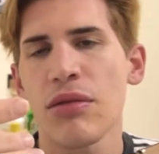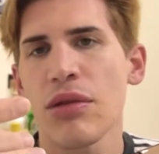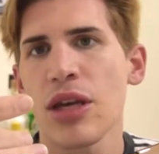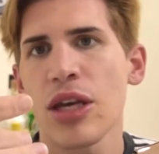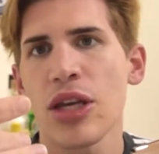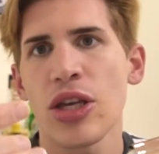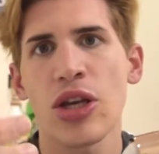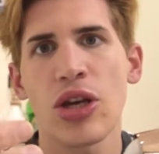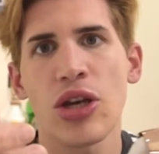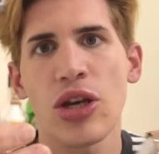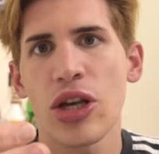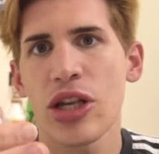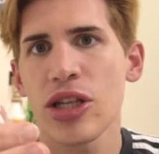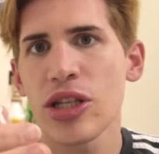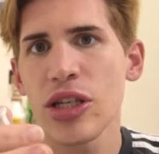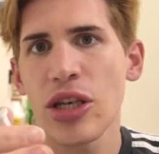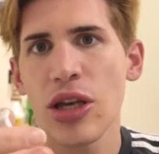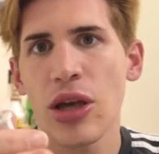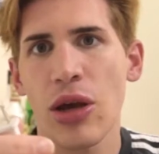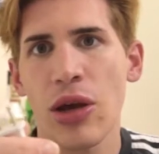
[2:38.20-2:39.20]
You're good
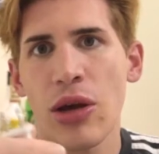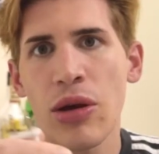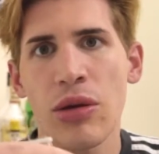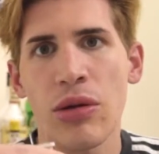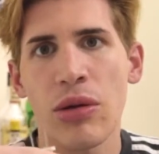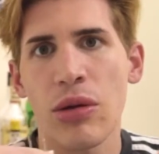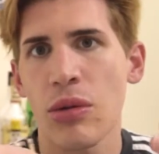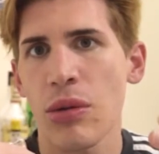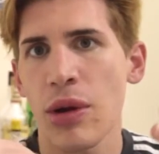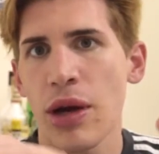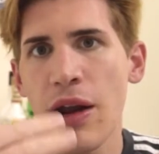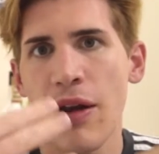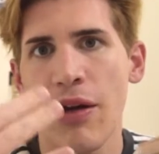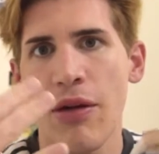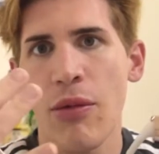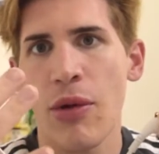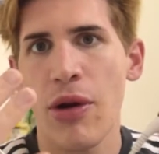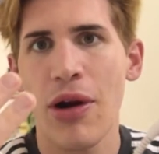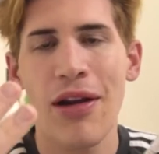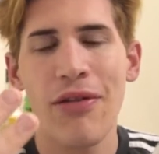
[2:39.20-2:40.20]
to go
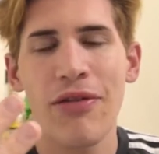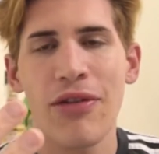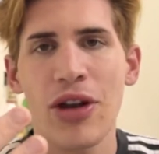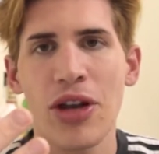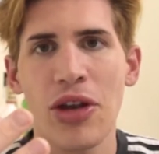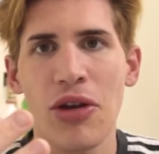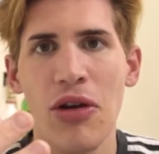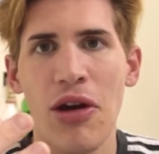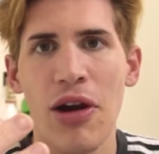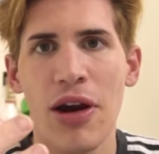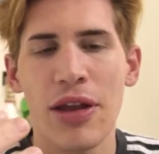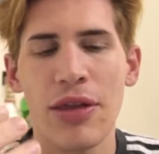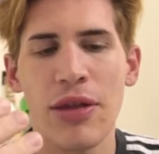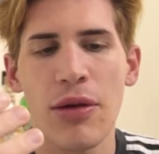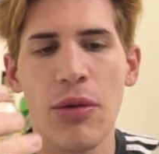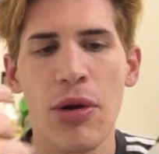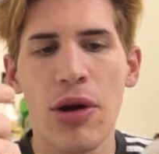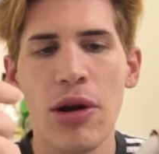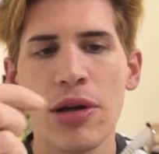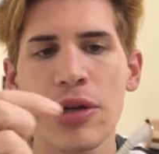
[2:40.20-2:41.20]
wherever you are in the
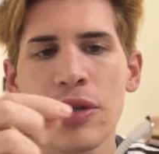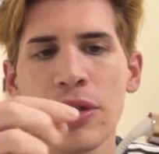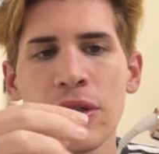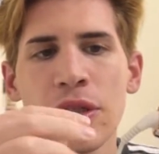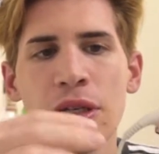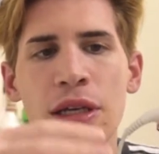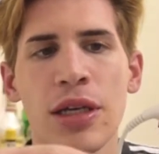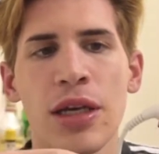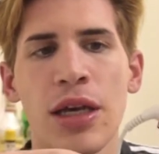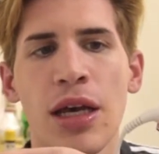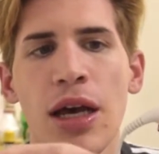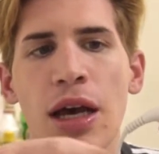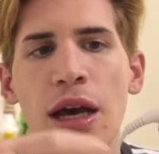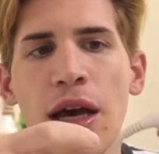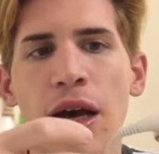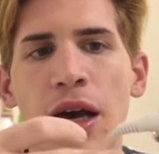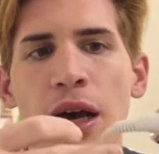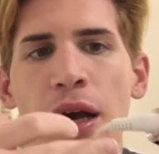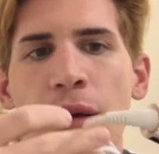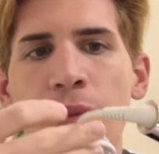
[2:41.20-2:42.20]
world.
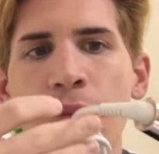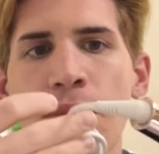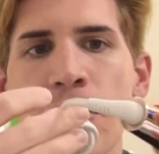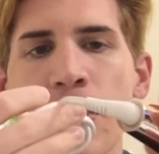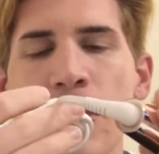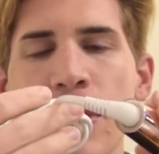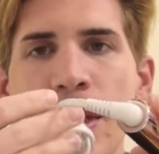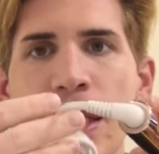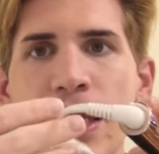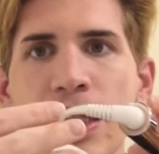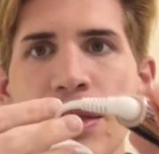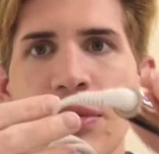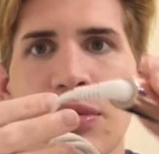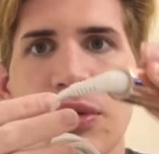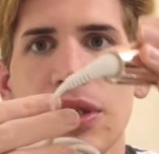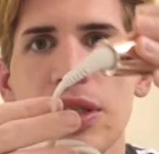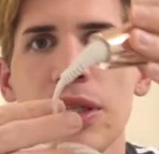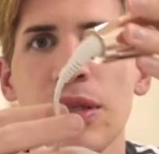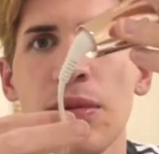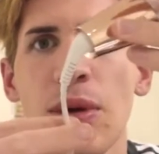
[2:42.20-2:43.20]
This one
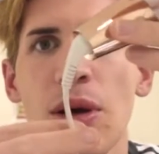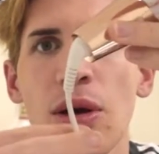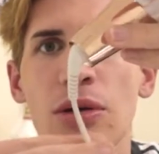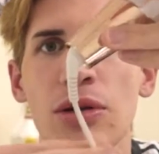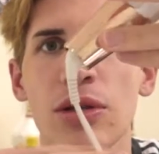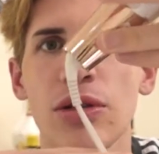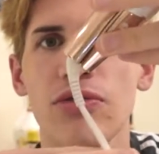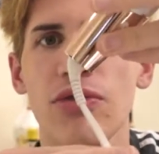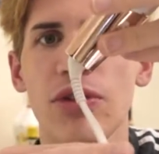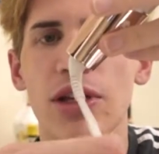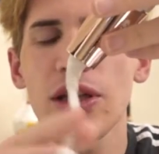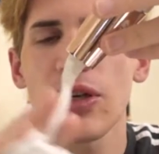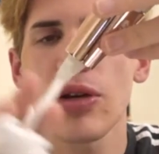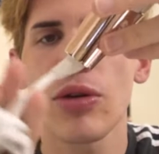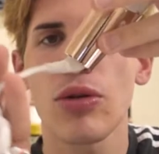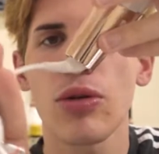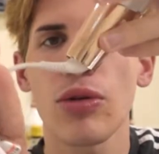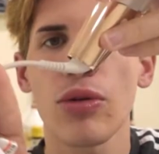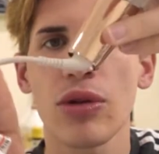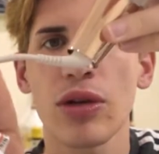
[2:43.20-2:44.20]
as well is really
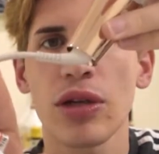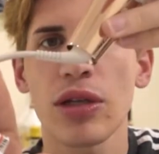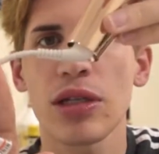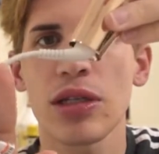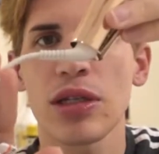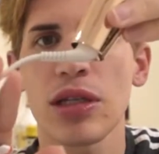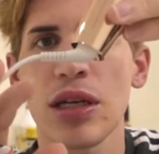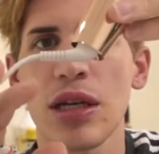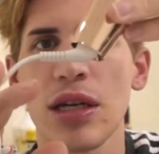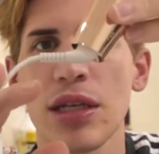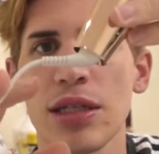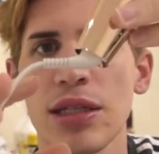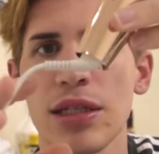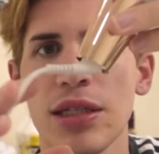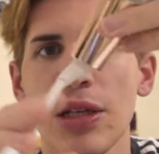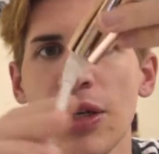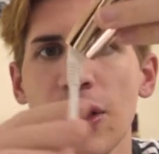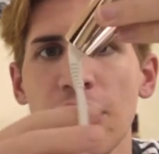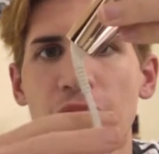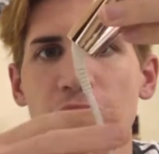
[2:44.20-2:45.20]
cool because it's
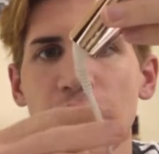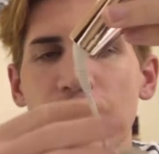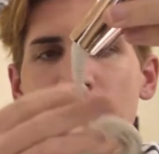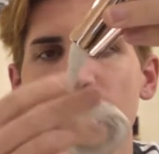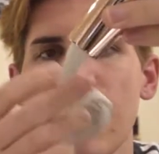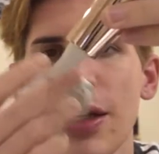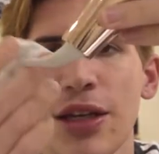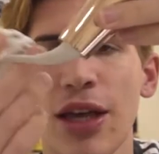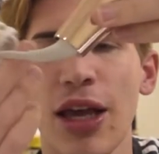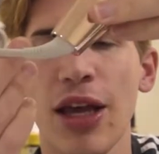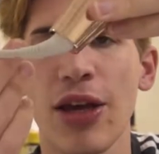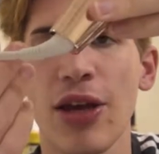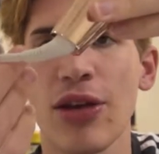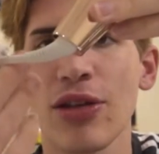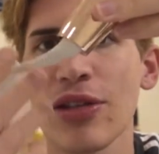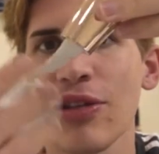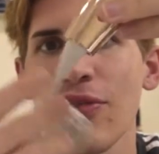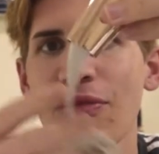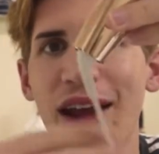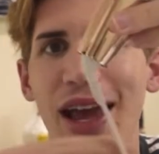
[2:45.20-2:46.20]
like it
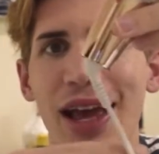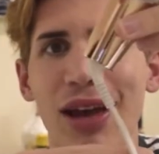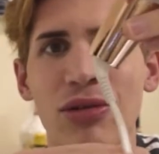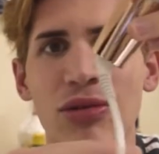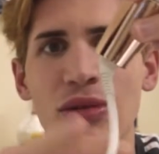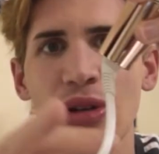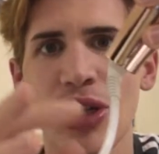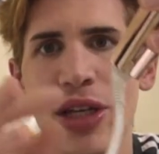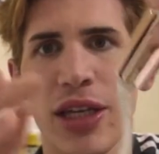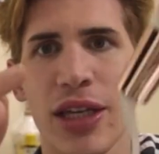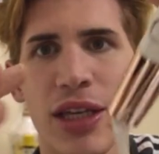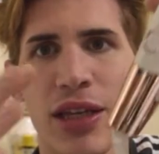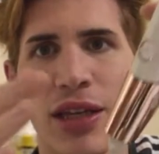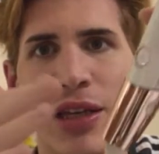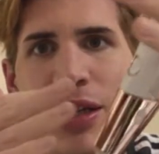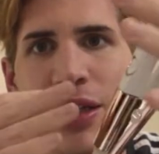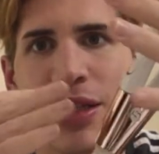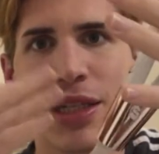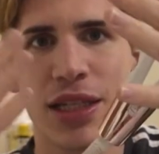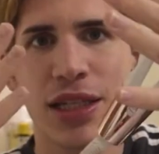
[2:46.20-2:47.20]
goes around, like
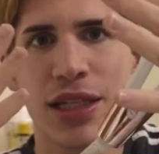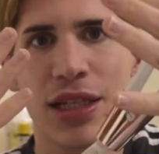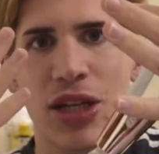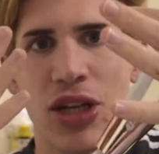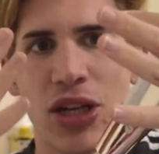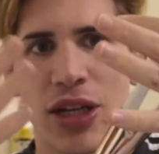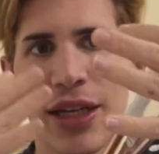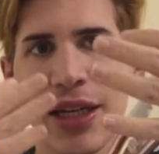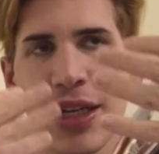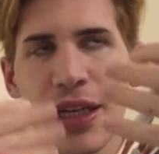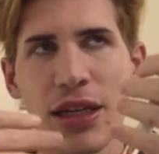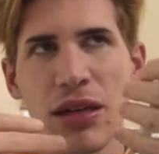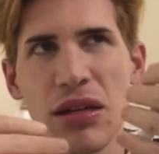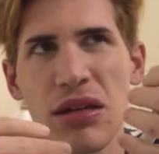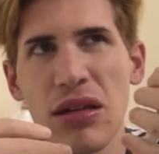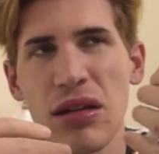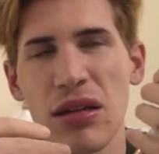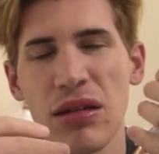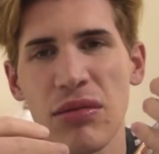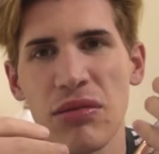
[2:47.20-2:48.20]
it doesn't like
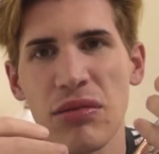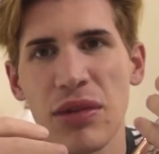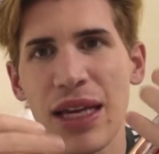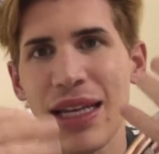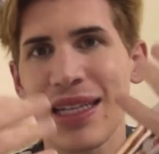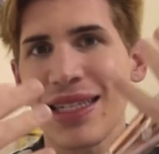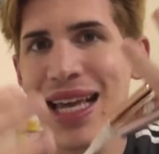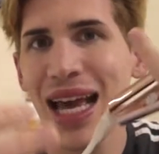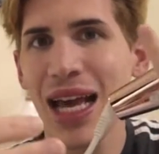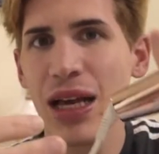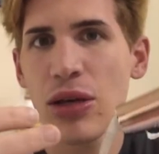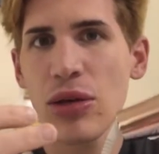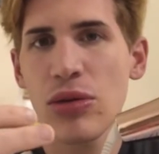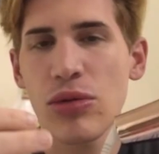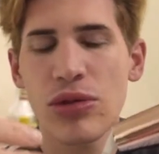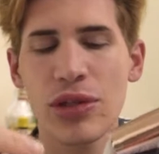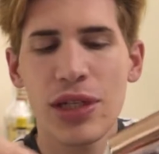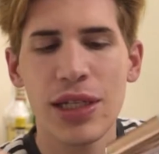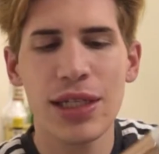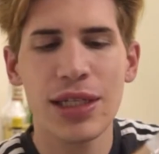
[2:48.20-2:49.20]
get
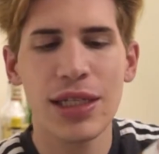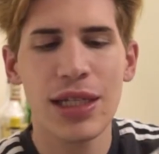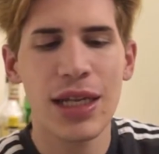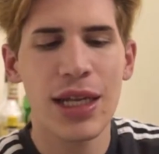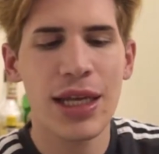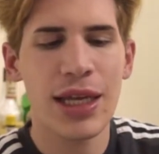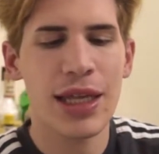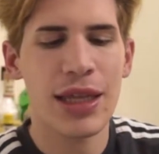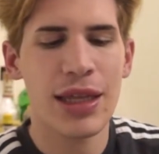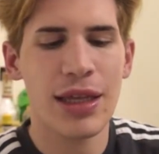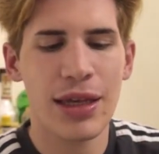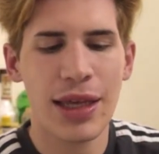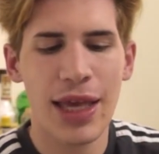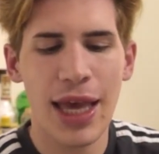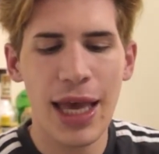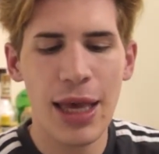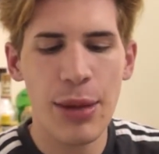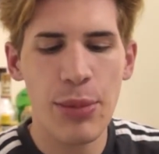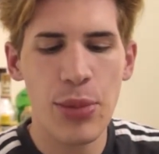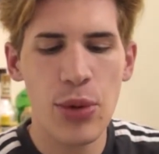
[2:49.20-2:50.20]
tangled easily, the
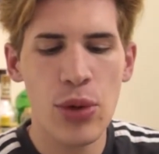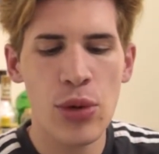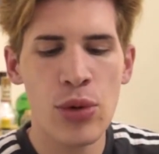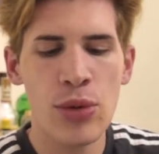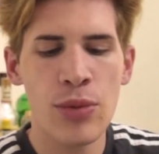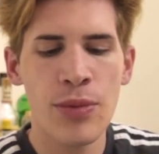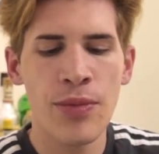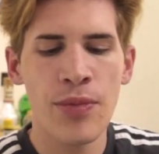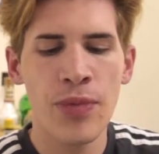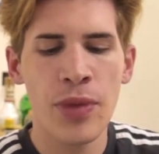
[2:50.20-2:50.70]
cable.